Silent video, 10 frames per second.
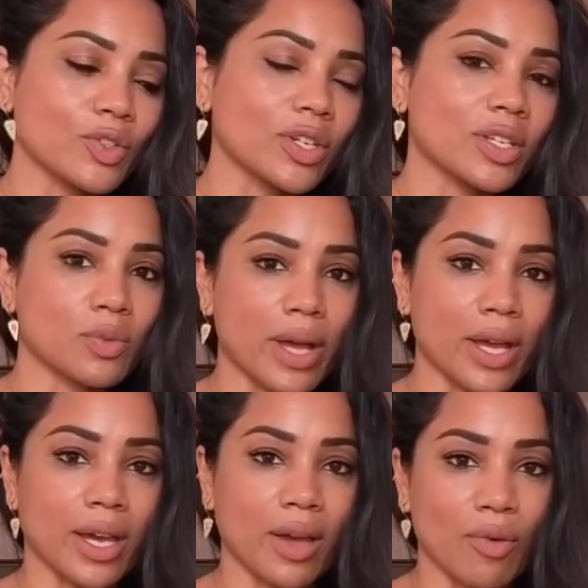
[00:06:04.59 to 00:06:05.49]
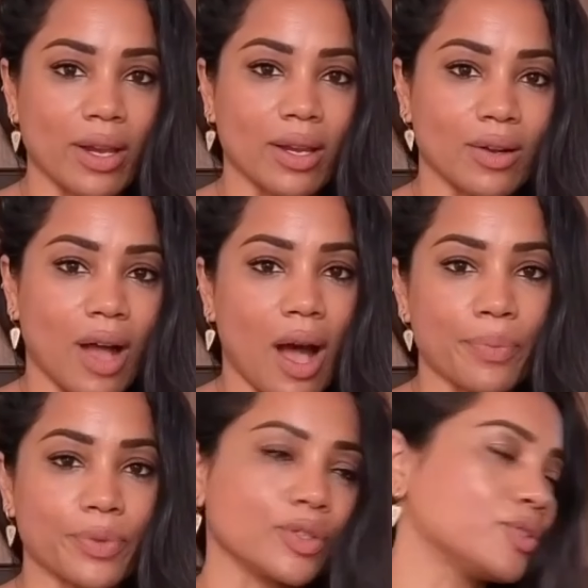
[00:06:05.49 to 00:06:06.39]
that's why I right now opt
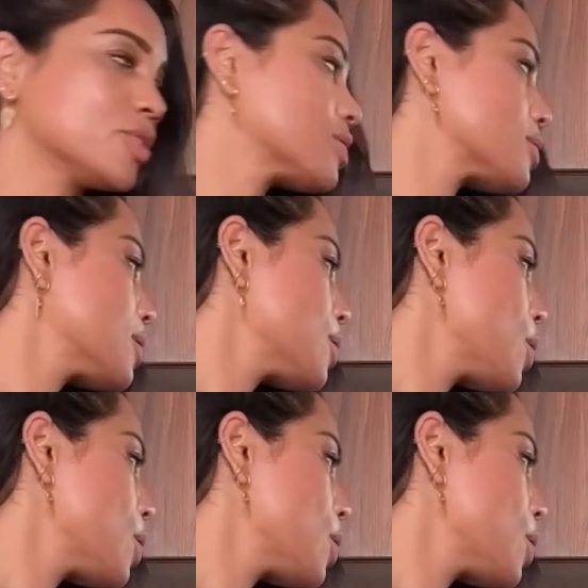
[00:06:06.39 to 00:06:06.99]
to just